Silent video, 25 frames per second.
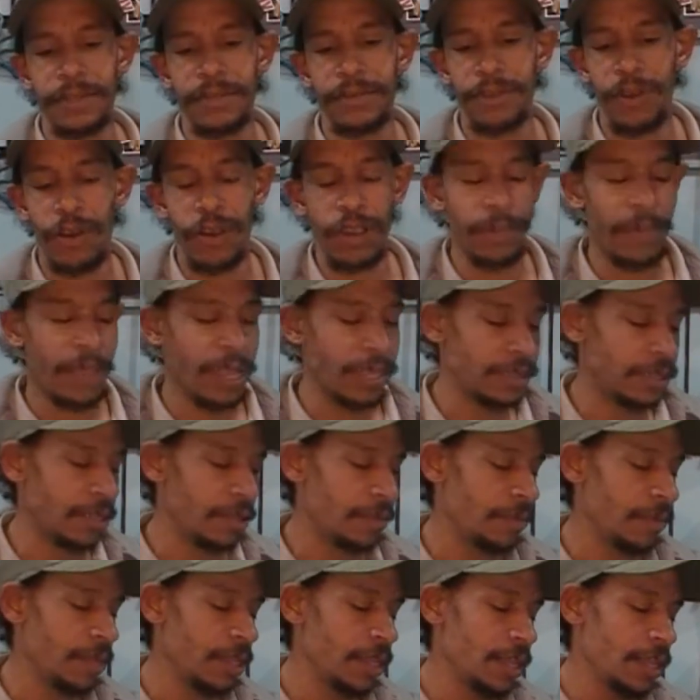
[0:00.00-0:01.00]
talk about
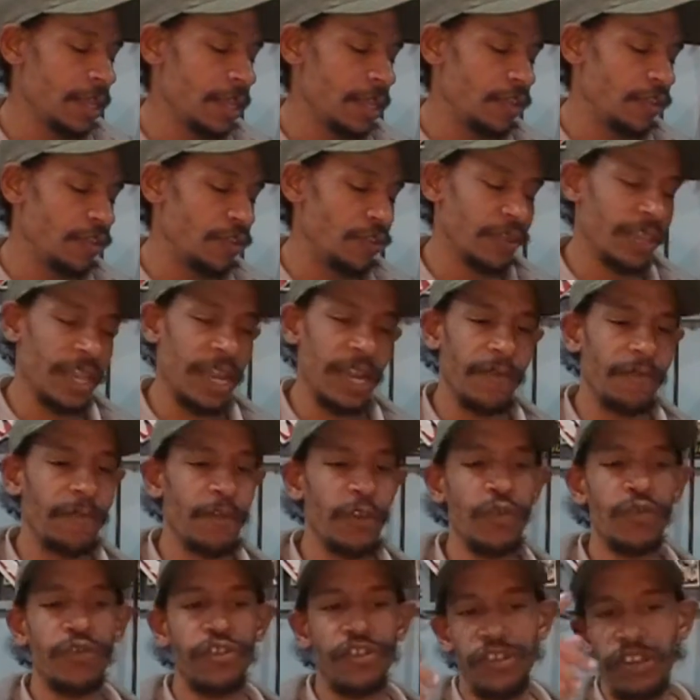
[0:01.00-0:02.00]
them, so that if
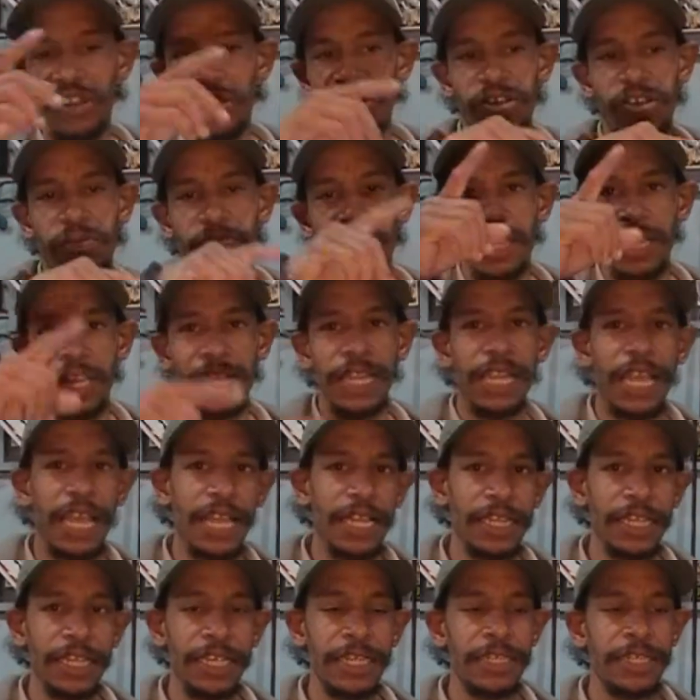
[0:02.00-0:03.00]
you see something in
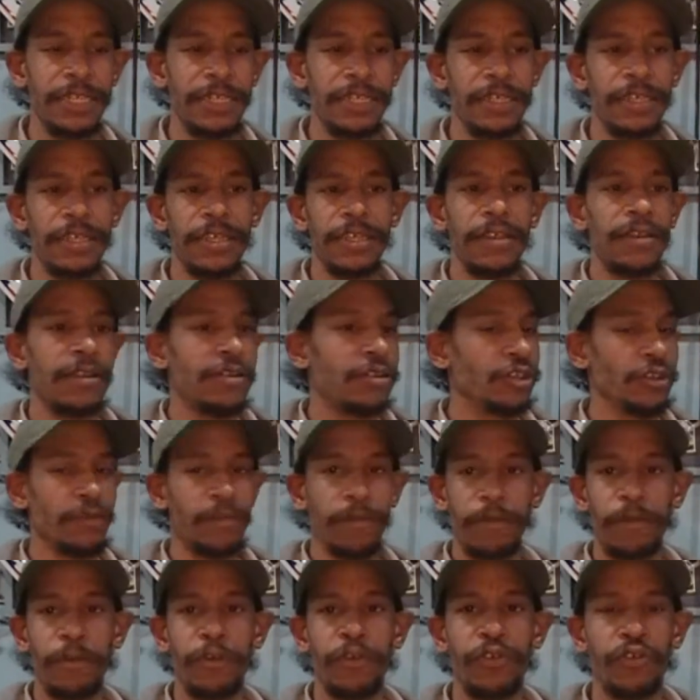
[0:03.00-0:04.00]
that list, just
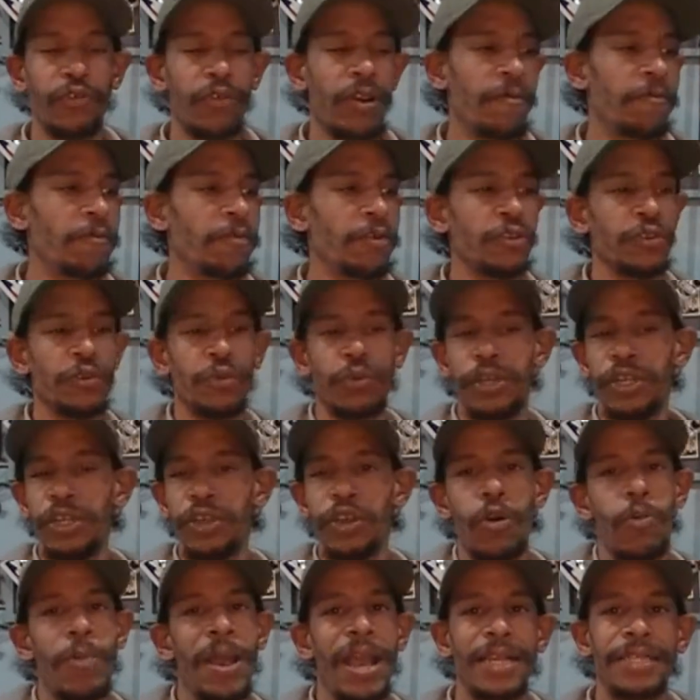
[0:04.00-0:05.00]
for future reference, or when you
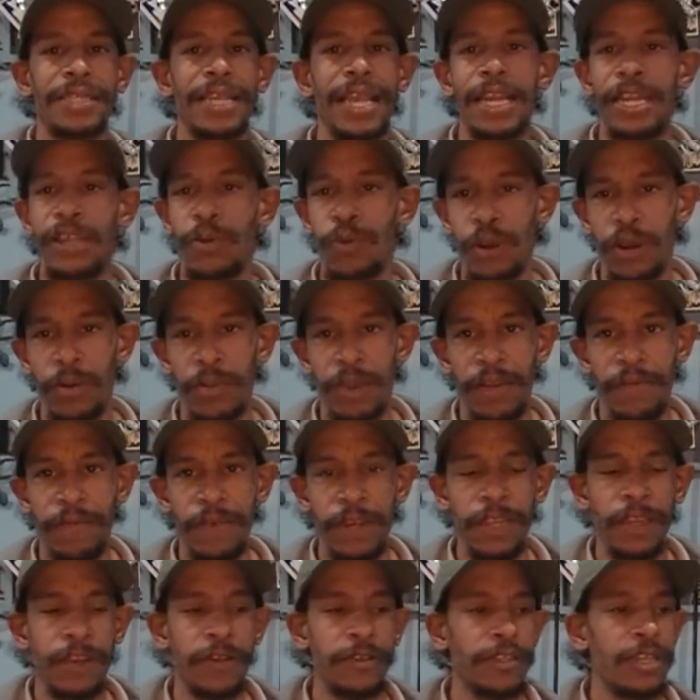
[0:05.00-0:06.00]
go back to any one of my
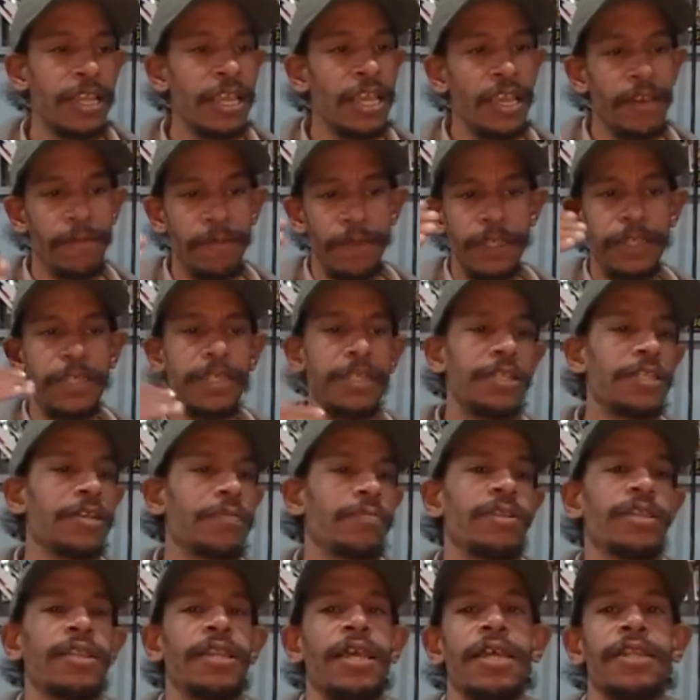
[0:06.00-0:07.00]
videos, if you see
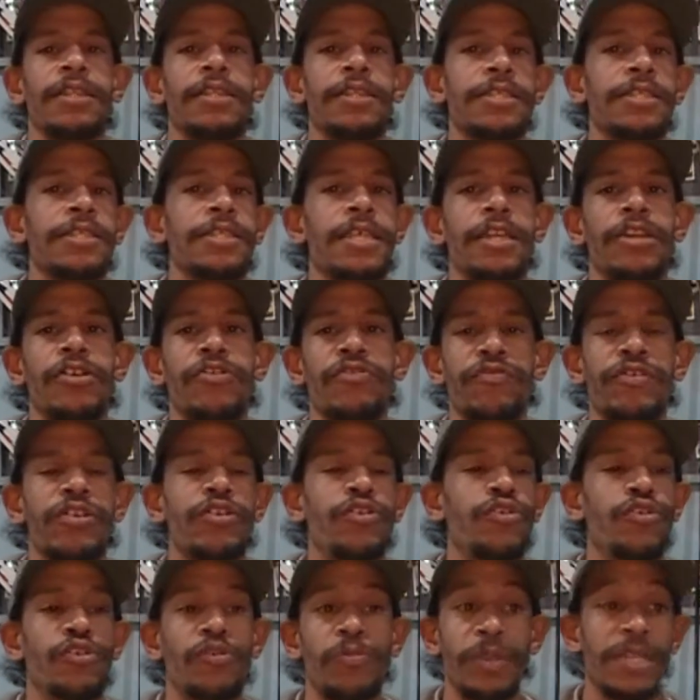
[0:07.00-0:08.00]
something in that list that
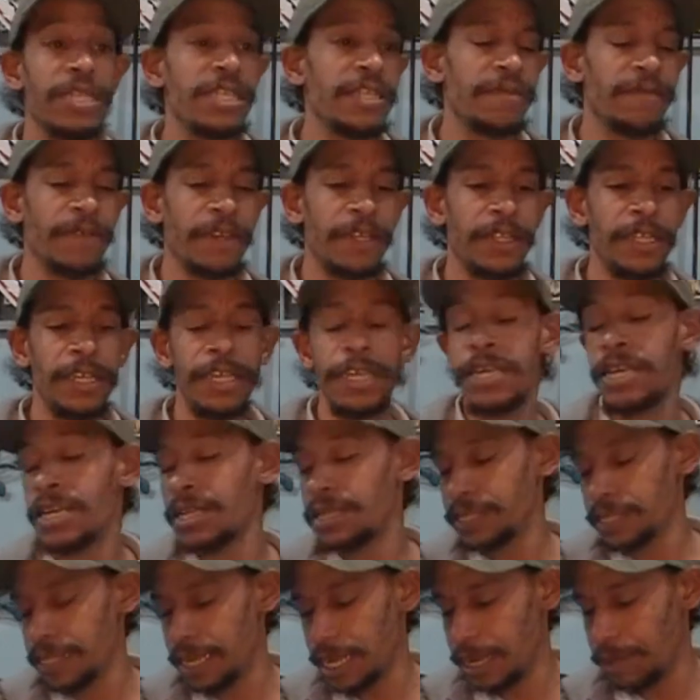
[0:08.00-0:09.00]
intrigues you specifically,
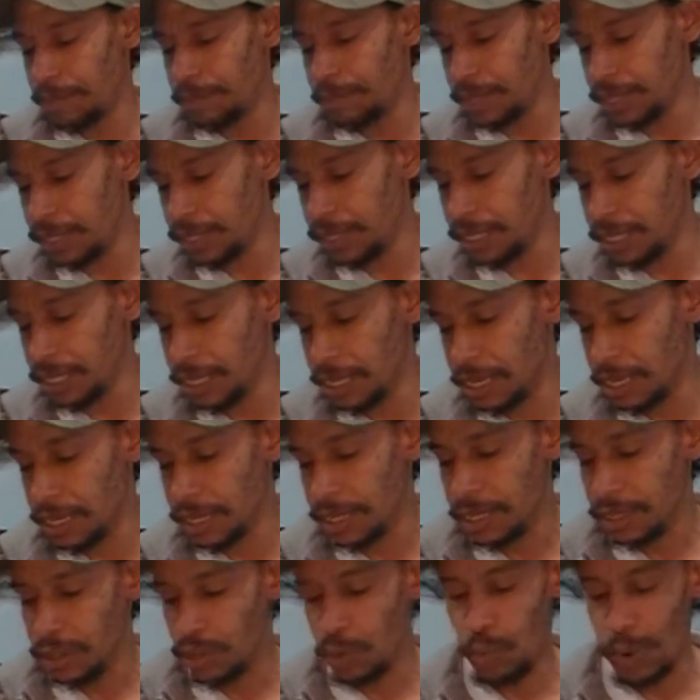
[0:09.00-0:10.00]
say it be the
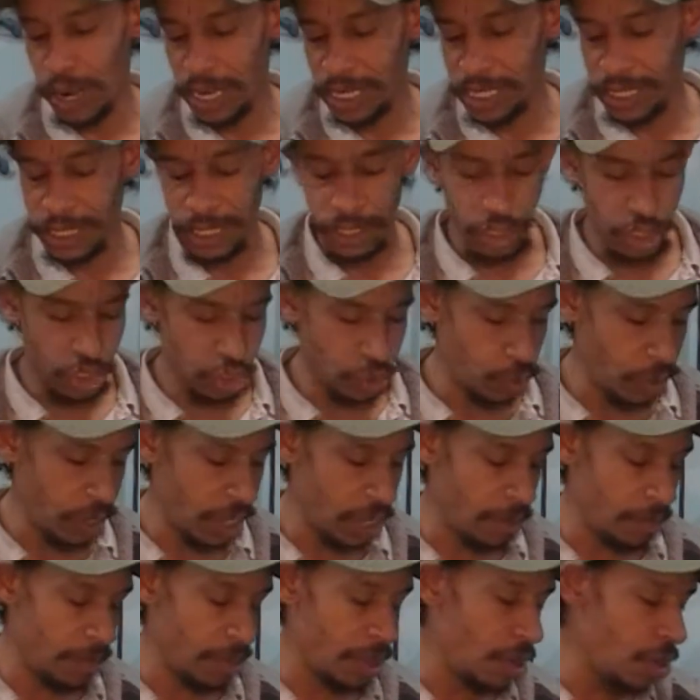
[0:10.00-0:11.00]
Westin
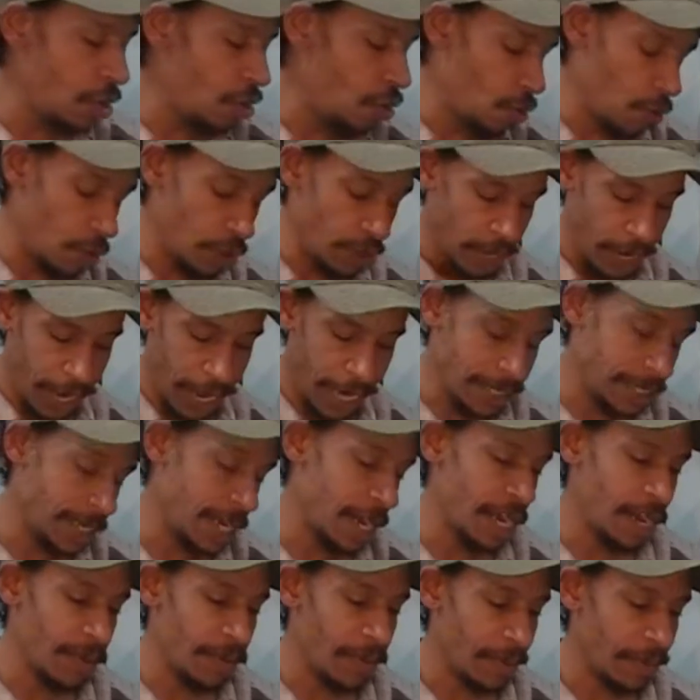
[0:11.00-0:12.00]
Swim or the next
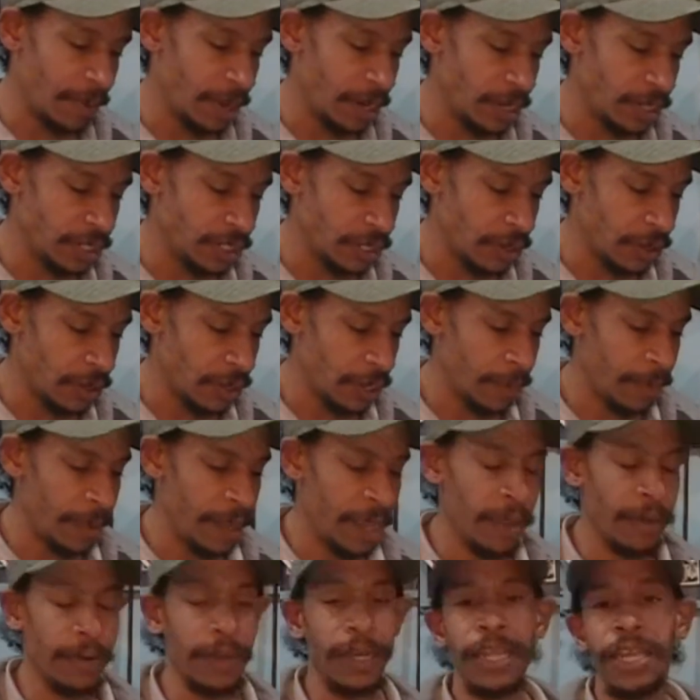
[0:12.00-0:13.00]
item I'm going to talk
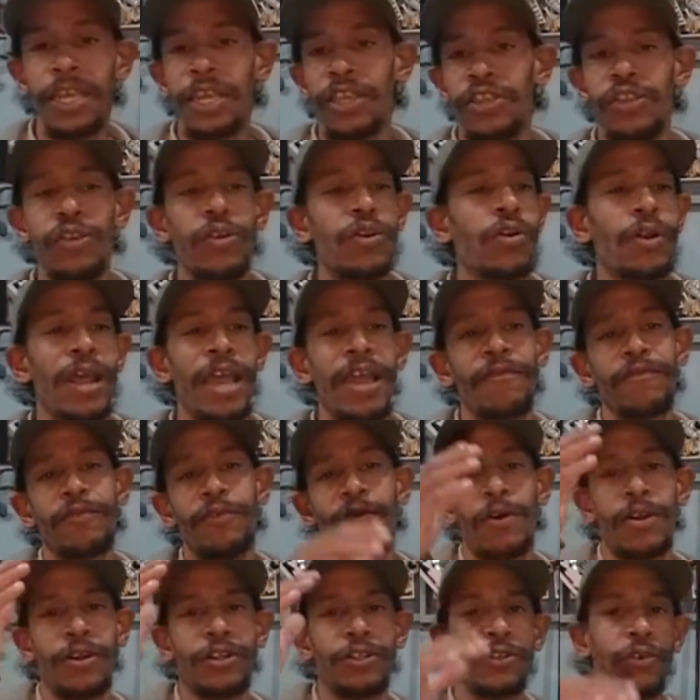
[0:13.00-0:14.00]
about, you don't have to
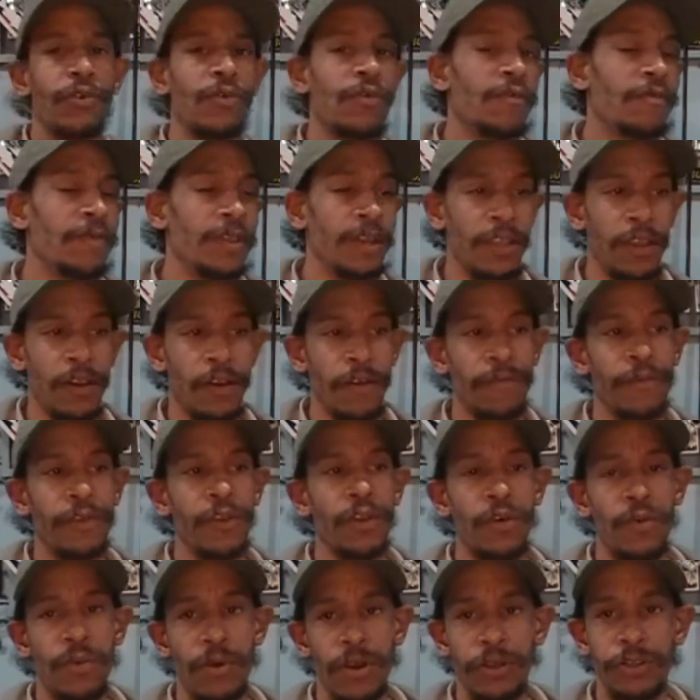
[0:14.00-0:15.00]
watch the whole video if you
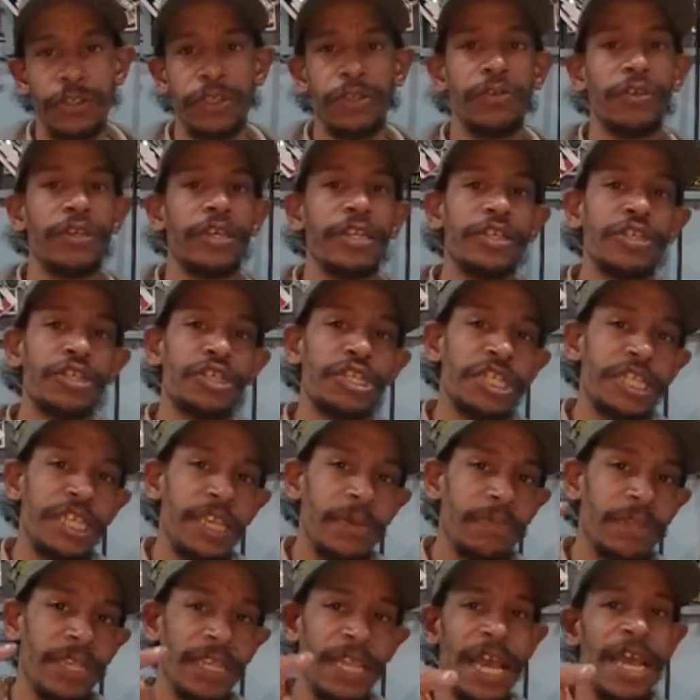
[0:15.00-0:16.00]
don't want to. You can just
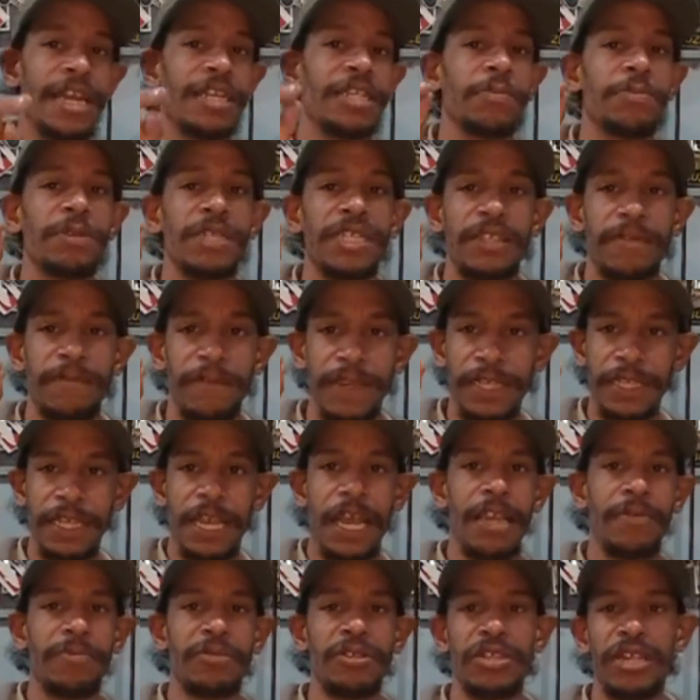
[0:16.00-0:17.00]
skip to that specific
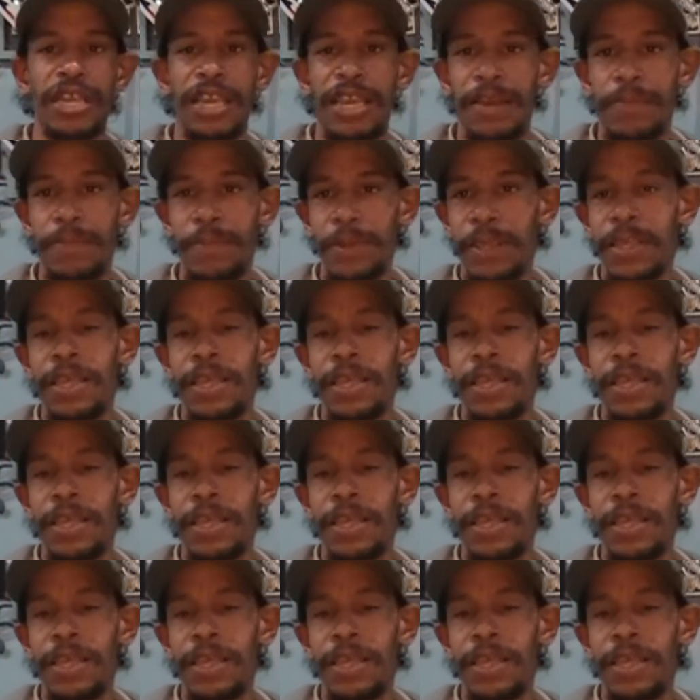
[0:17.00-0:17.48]
timestamp